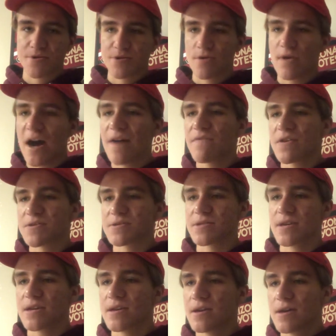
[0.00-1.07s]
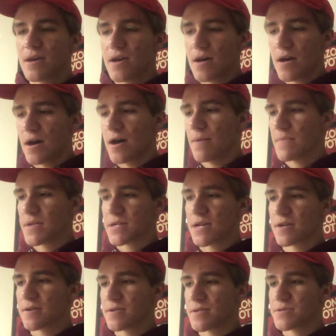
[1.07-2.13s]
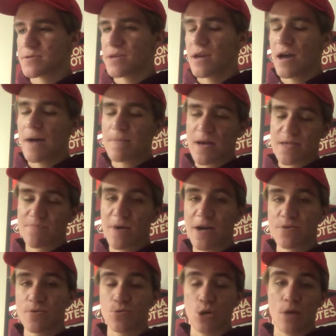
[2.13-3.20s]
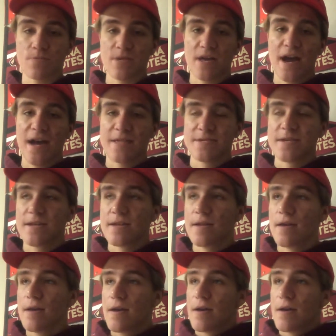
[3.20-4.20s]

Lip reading: So obviously, that's not good to see it. I'm not surprised Ducharme's on the hot seat.